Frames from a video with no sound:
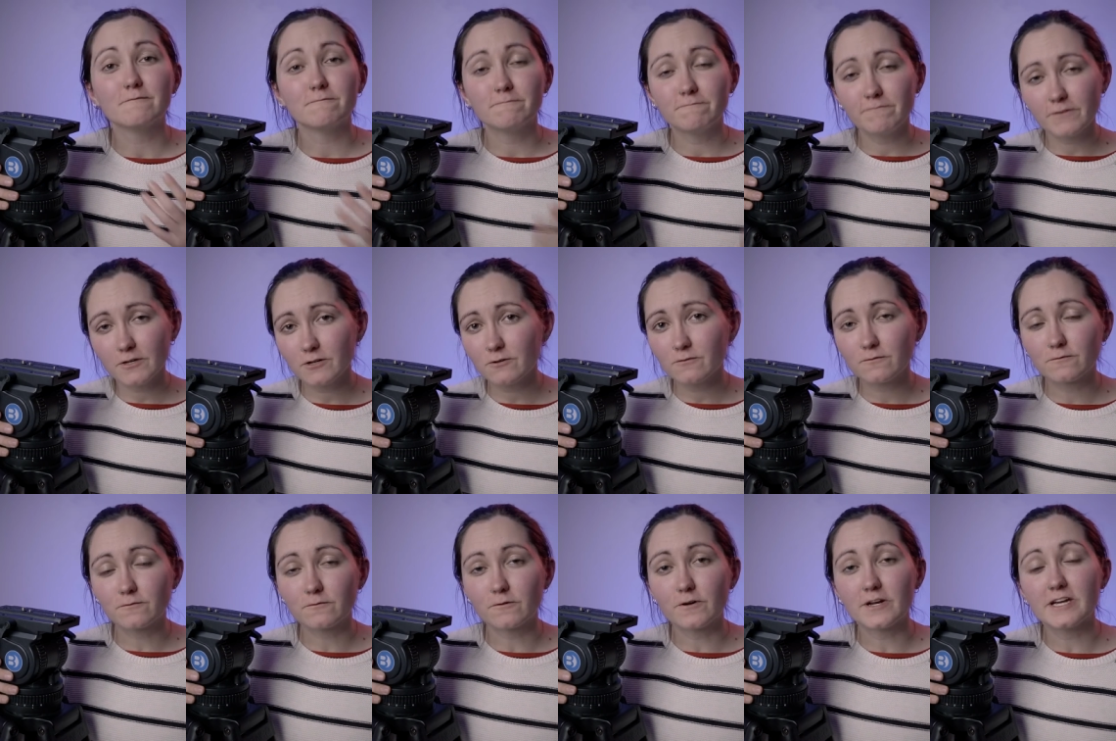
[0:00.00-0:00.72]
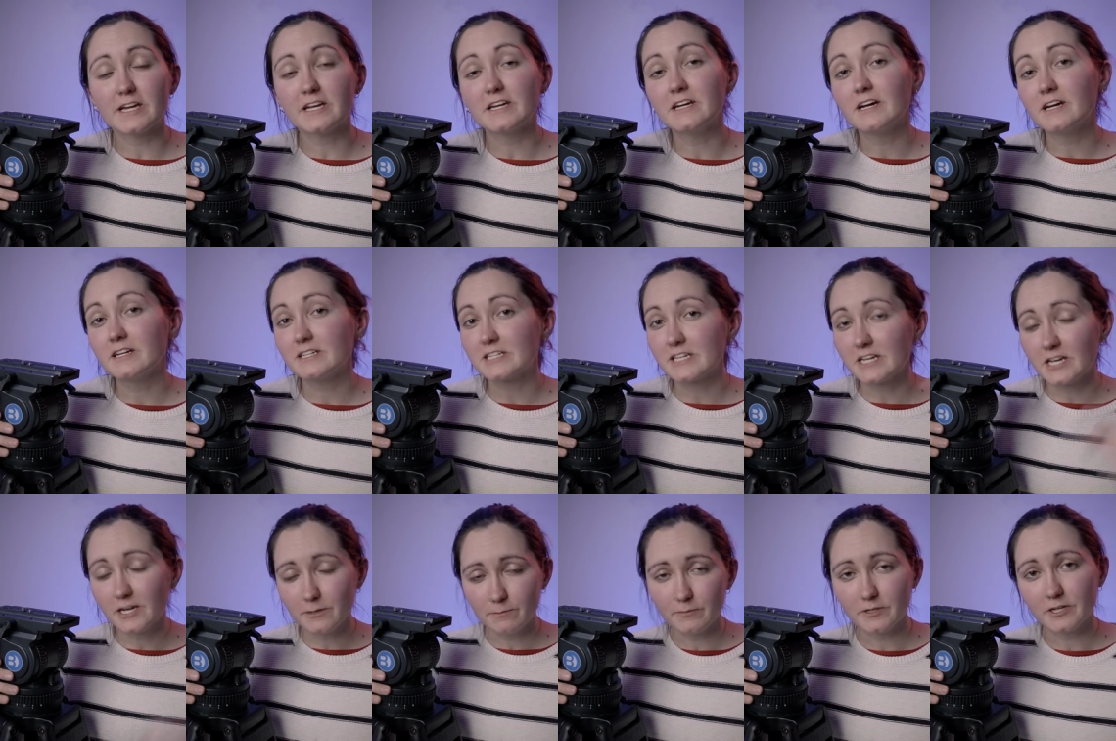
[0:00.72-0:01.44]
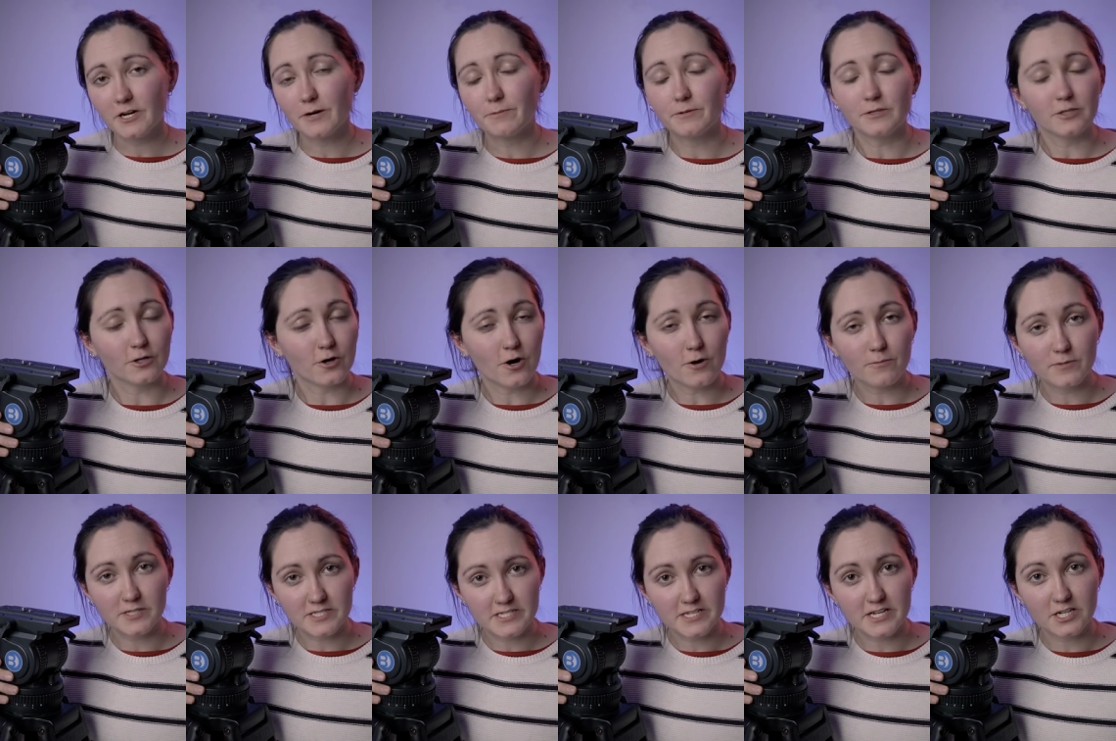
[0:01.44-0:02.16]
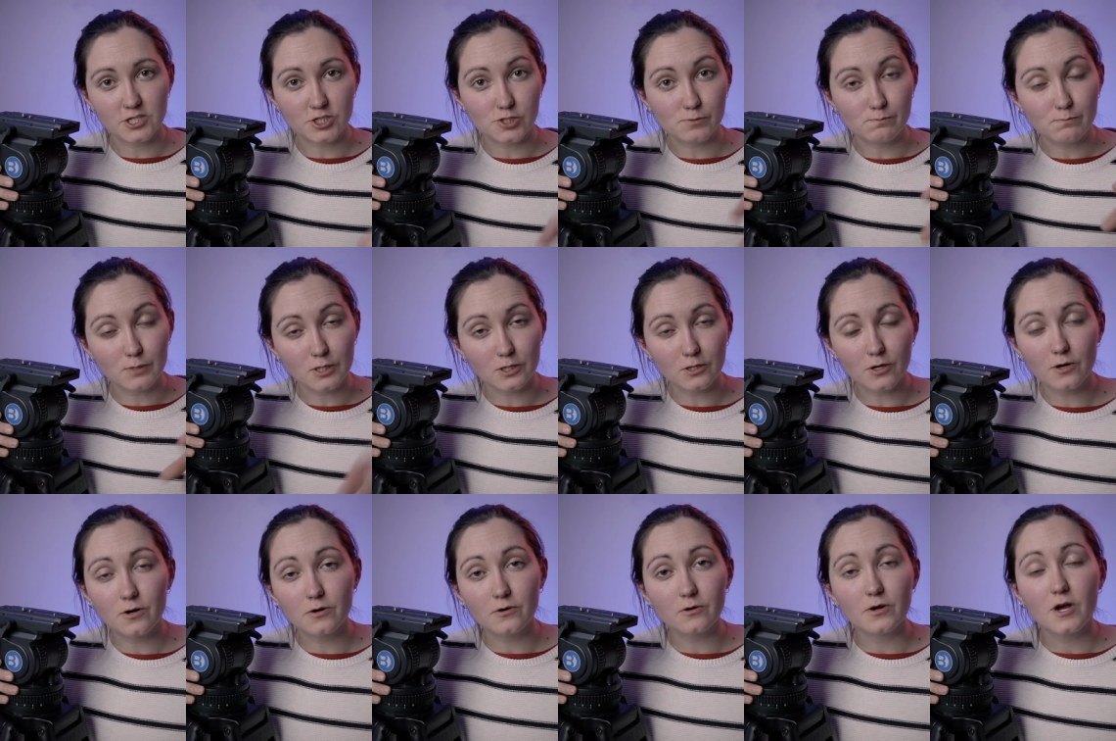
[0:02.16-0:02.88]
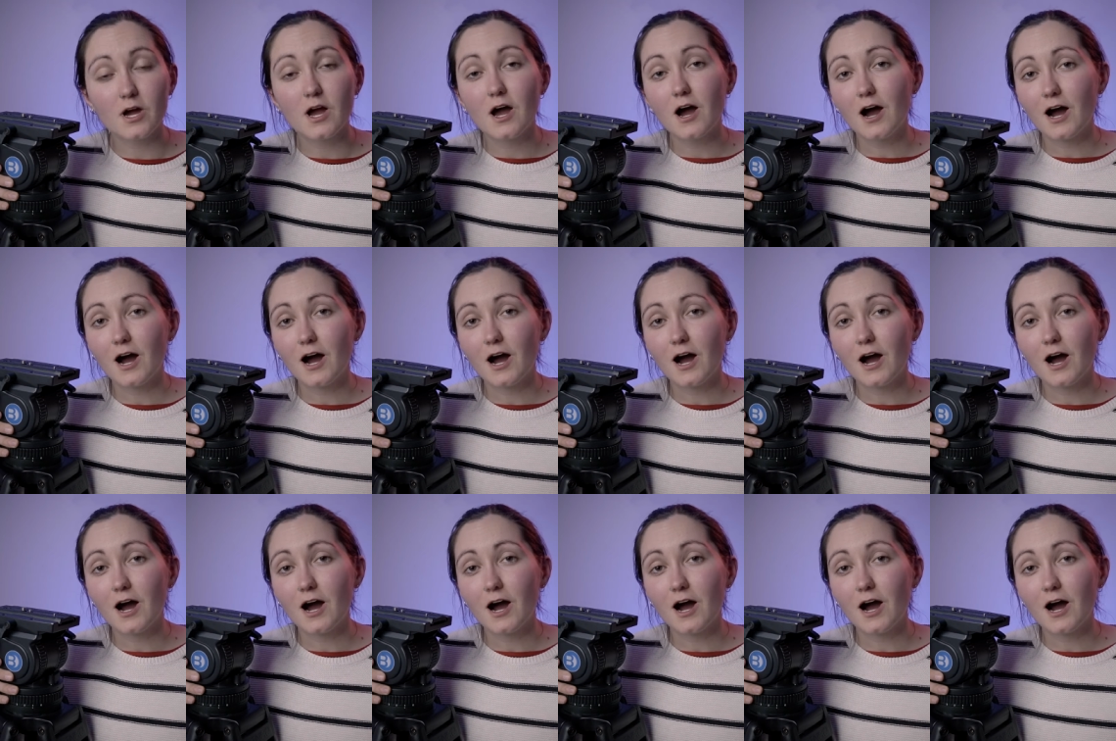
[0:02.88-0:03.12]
feel free to hit me up in the comment section below.